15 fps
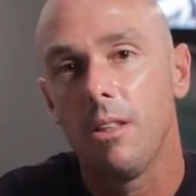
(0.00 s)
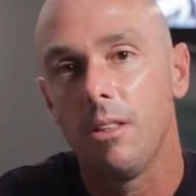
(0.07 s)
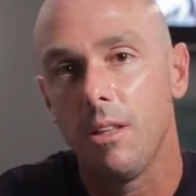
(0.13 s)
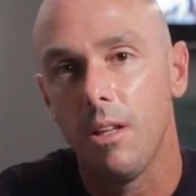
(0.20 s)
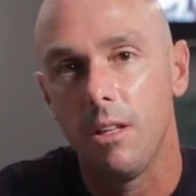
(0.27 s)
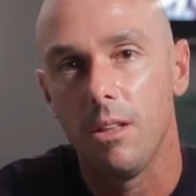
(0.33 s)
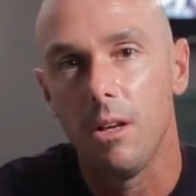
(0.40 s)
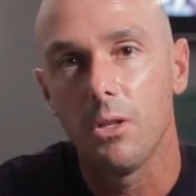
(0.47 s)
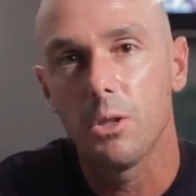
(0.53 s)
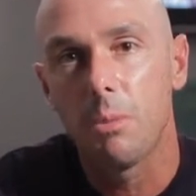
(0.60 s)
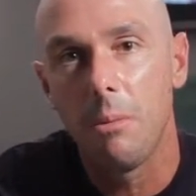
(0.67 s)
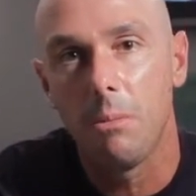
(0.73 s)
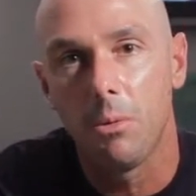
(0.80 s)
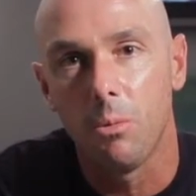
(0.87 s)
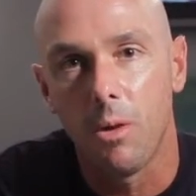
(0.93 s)
then those
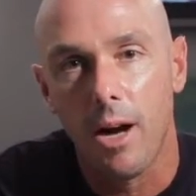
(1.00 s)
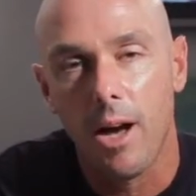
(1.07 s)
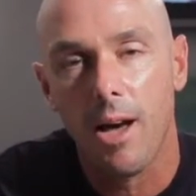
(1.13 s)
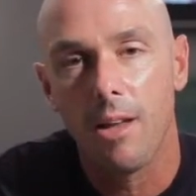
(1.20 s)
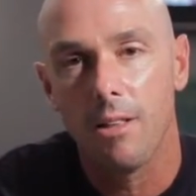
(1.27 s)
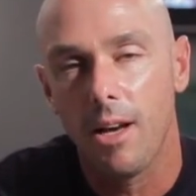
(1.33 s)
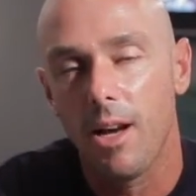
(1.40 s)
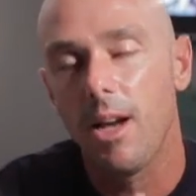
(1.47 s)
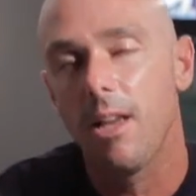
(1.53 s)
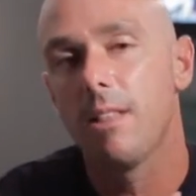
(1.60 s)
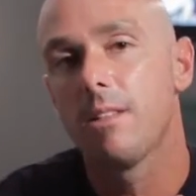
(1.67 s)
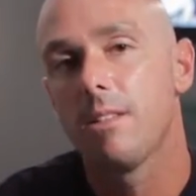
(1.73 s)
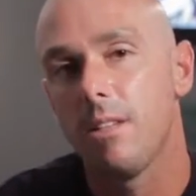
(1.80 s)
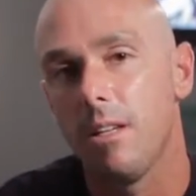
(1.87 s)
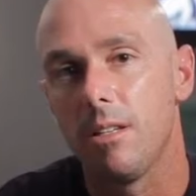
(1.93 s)
people, I, I
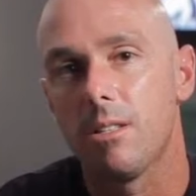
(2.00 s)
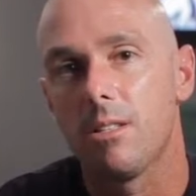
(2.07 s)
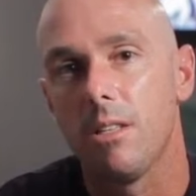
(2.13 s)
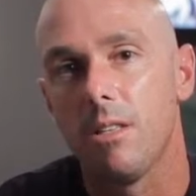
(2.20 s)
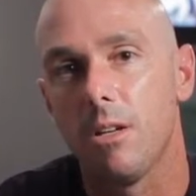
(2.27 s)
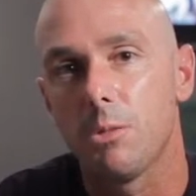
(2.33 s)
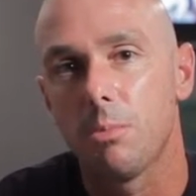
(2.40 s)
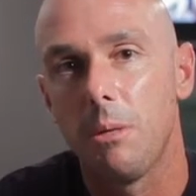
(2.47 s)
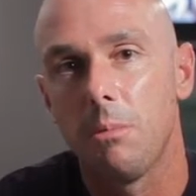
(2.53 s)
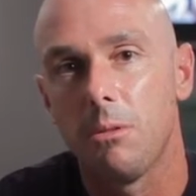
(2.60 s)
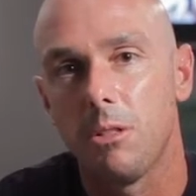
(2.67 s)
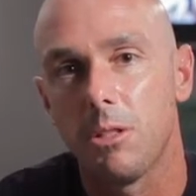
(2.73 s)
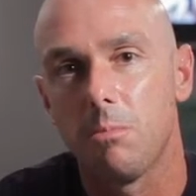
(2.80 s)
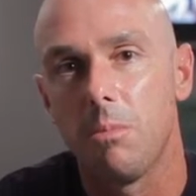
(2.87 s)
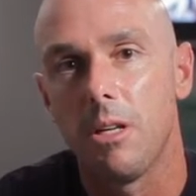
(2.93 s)
tend to see those people
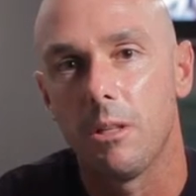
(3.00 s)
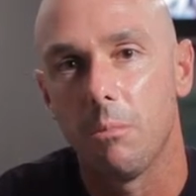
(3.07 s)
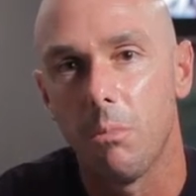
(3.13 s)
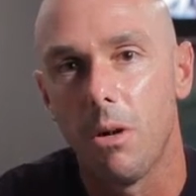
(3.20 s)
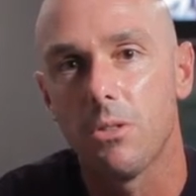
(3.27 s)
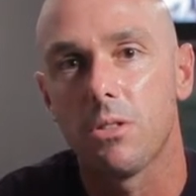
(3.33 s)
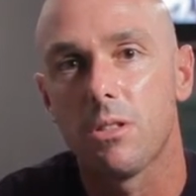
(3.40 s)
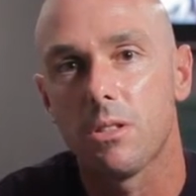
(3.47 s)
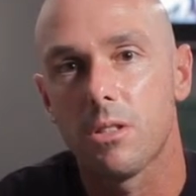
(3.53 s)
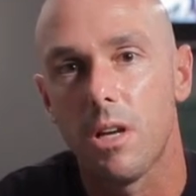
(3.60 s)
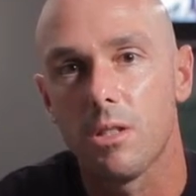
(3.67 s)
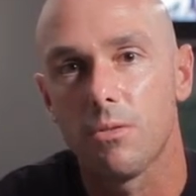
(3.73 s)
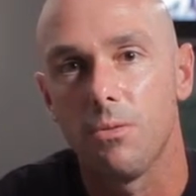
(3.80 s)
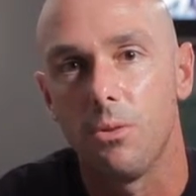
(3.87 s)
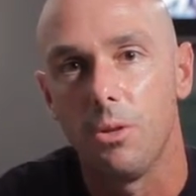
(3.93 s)
as being the most
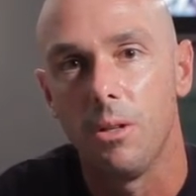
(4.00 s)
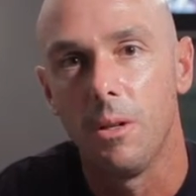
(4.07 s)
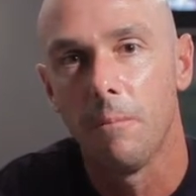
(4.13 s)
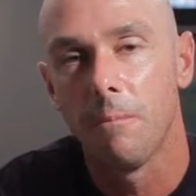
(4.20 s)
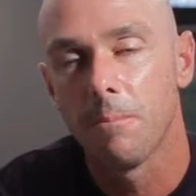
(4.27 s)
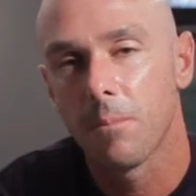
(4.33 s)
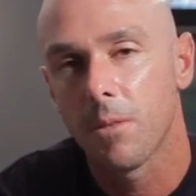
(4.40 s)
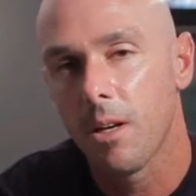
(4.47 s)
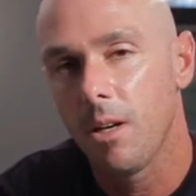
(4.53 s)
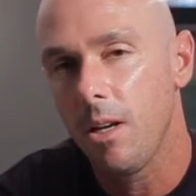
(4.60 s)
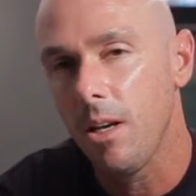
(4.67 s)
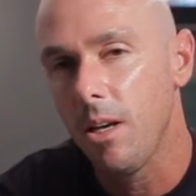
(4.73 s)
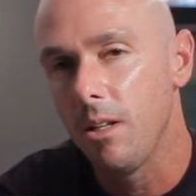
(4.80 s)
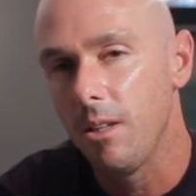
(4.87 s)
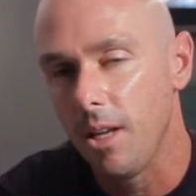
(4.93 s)
successful
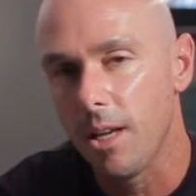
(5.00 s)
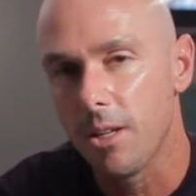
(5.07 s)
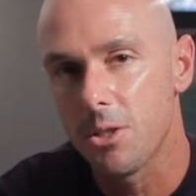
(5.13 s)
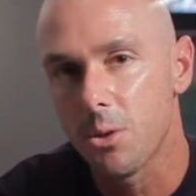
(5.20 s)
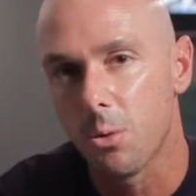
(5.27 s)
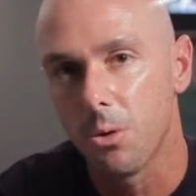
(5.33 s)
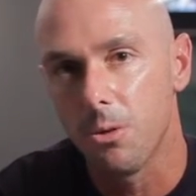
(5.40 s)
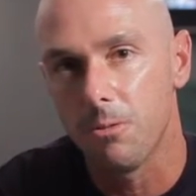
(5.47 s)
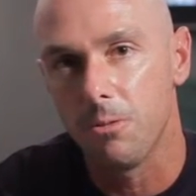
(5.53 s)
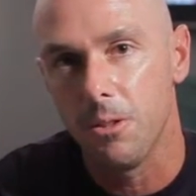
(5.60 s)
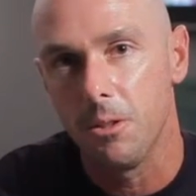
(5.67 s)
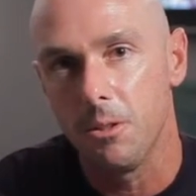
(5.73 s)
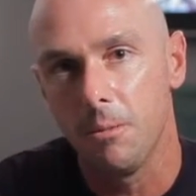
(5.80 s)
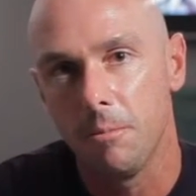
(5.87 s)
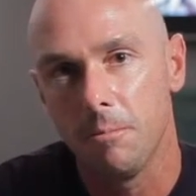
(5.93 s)
in the editorial field.